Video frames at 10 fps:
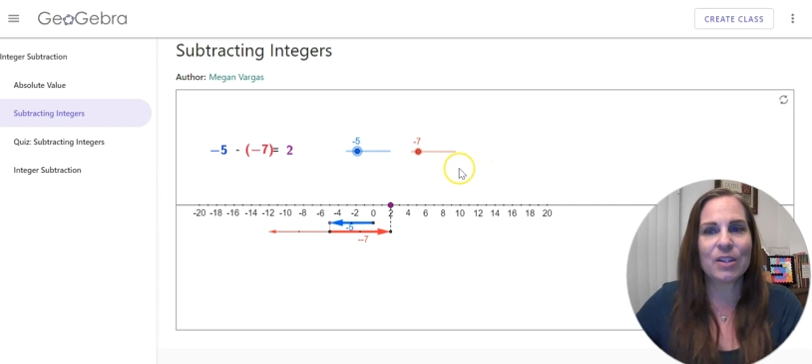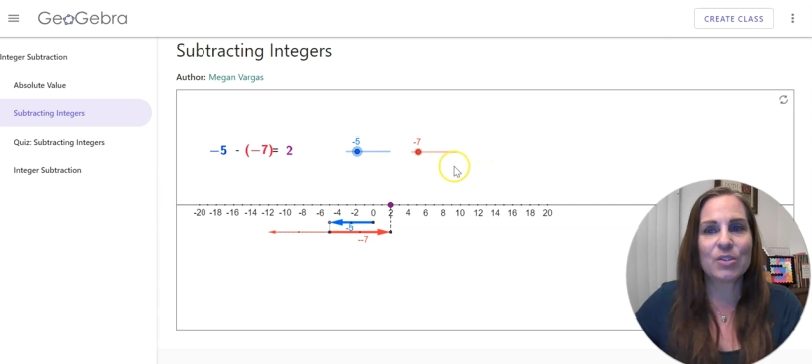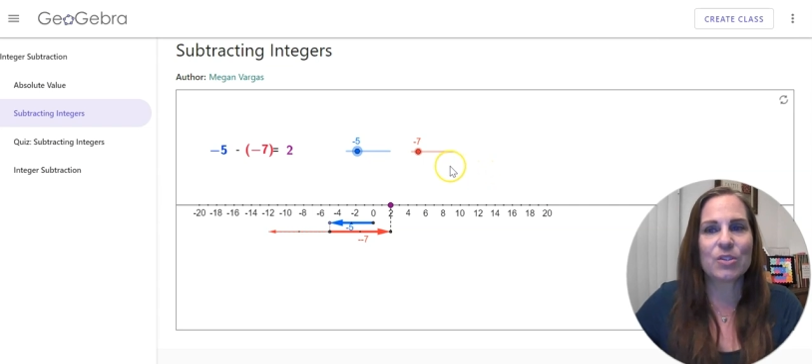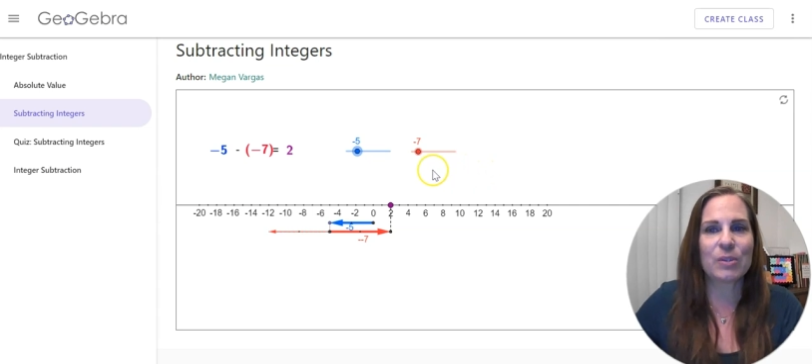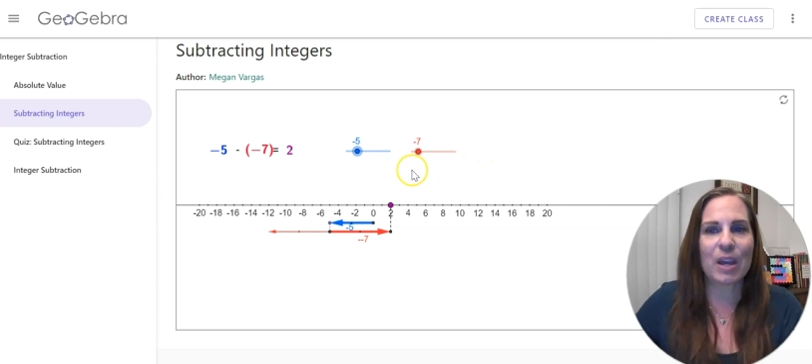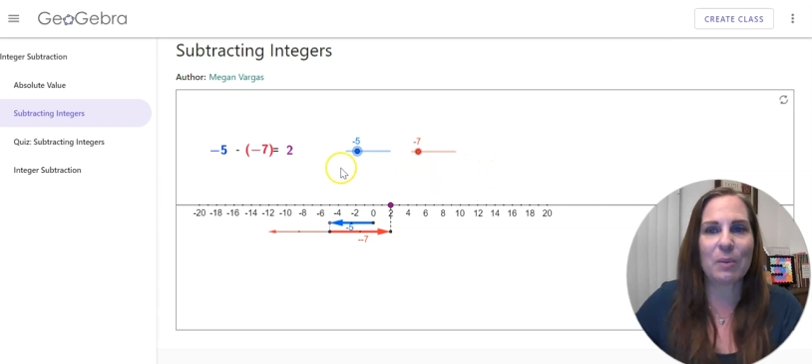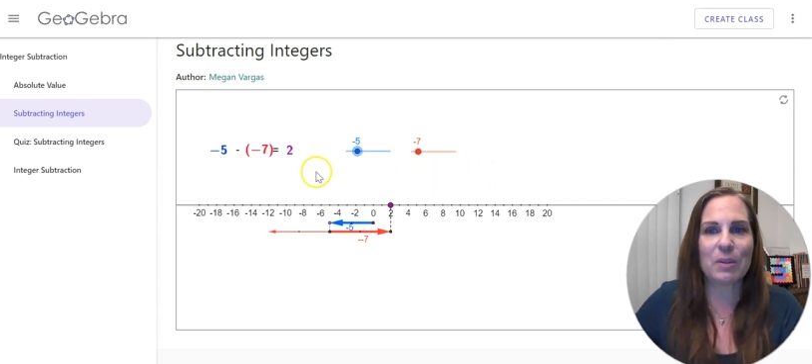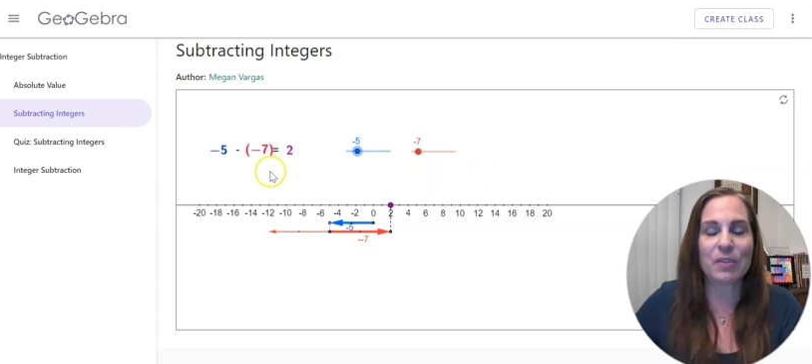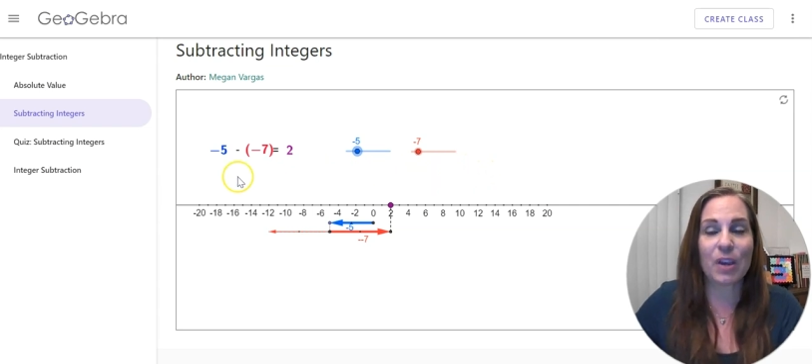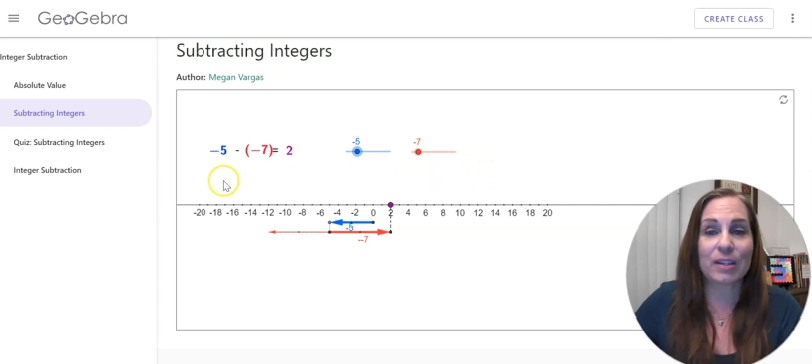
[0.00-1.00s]
So now
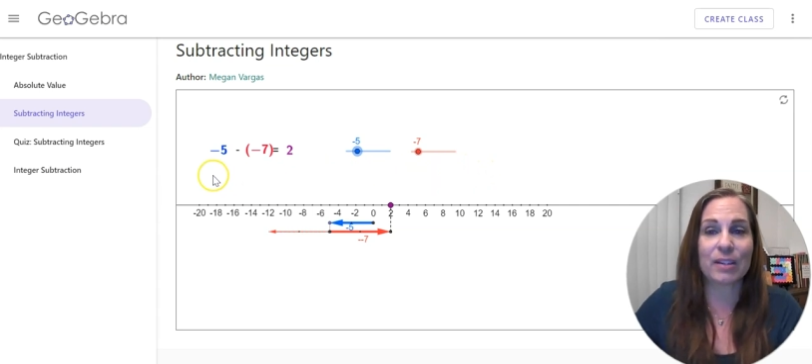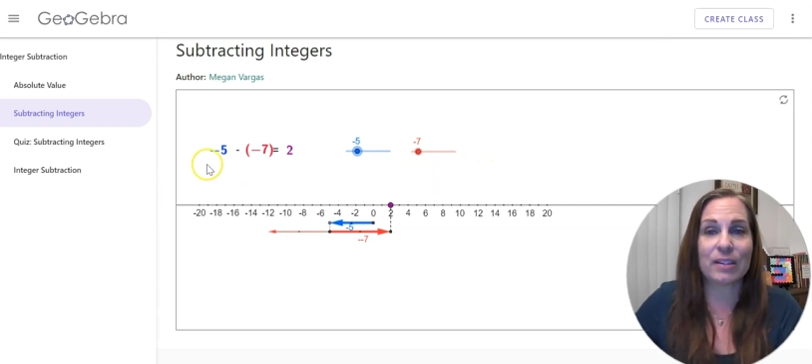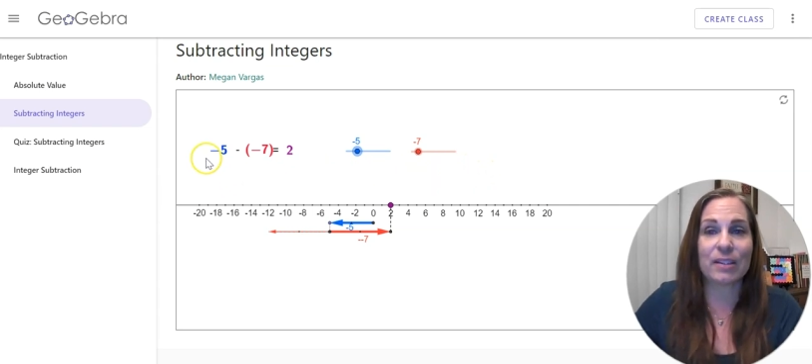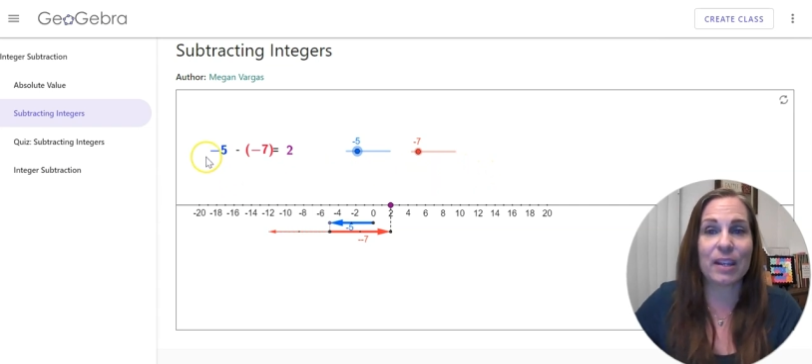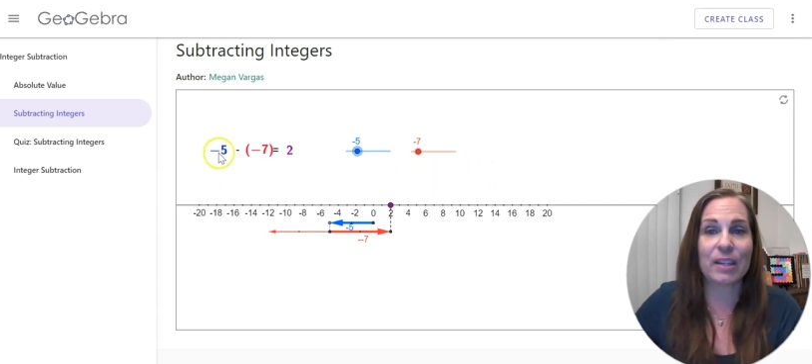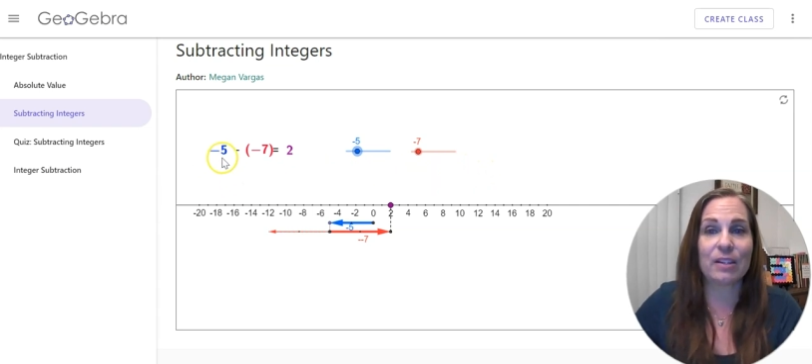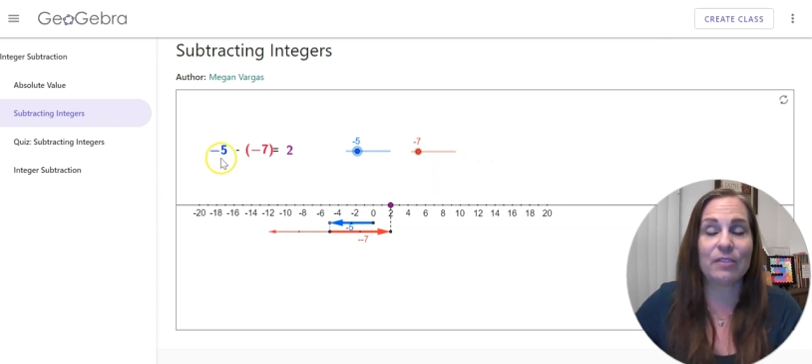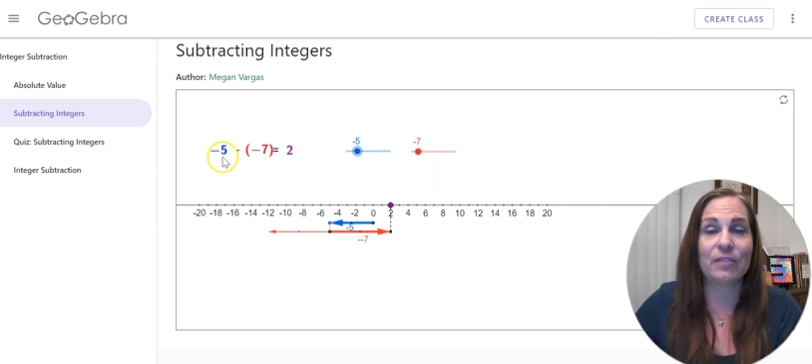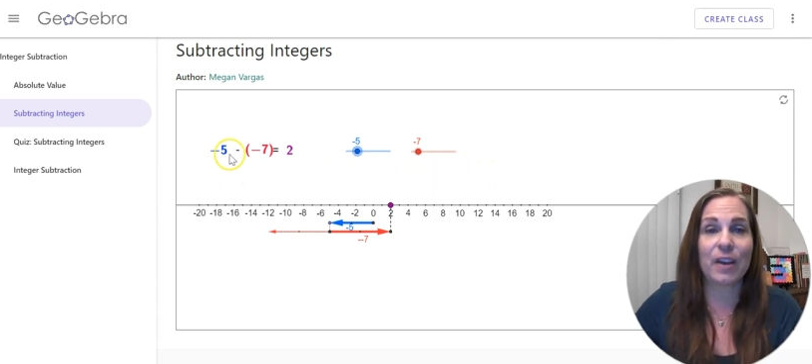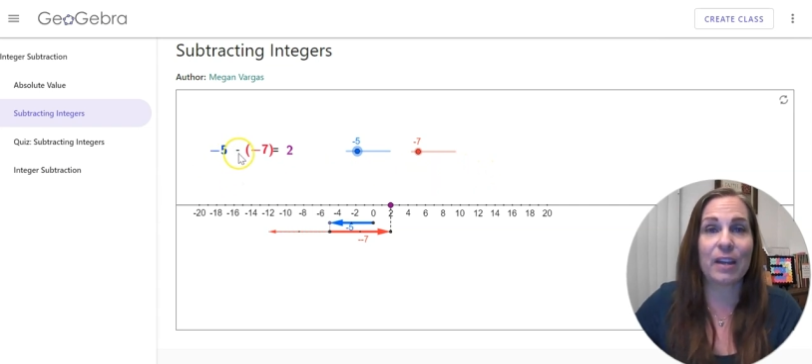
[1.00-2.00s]
we've got
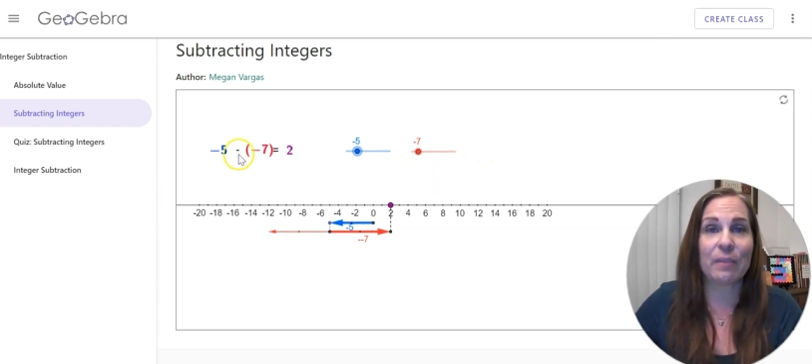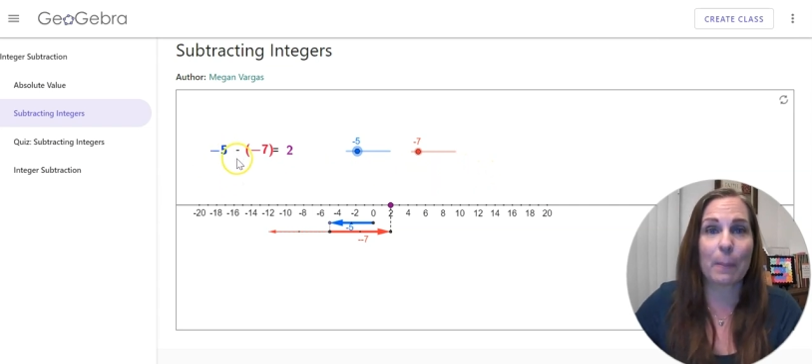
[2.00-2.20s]
-5